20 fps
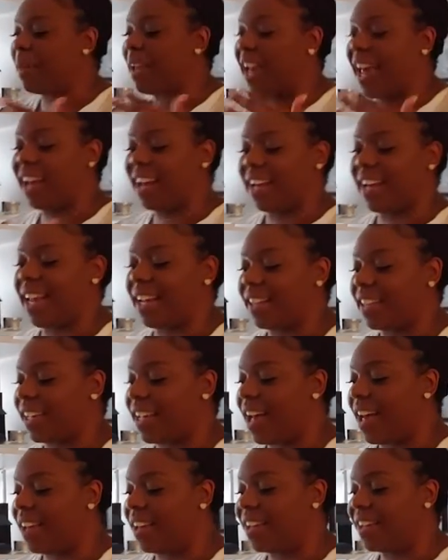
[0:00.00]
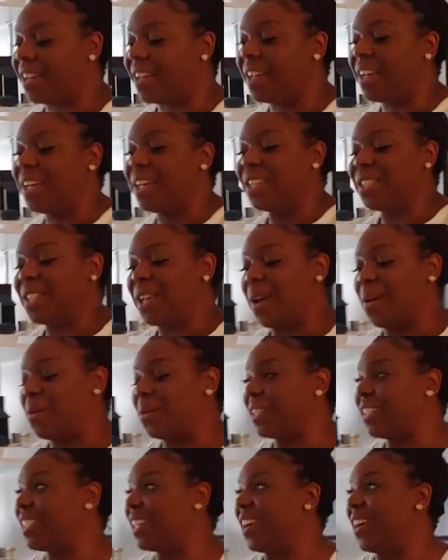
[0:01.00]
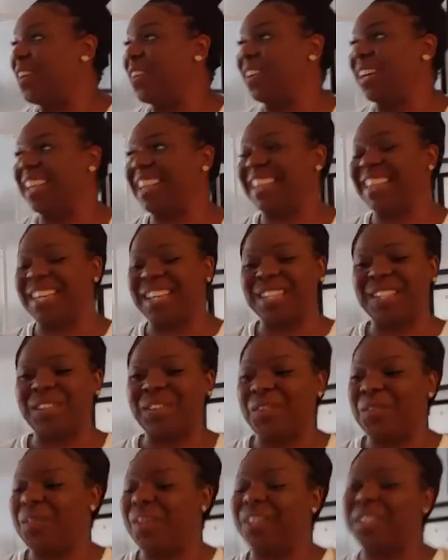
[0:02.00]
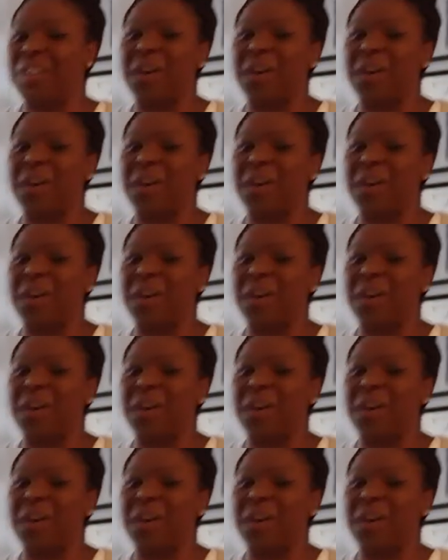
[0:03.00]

but I didn't like the color. So I went to go get this one. We'll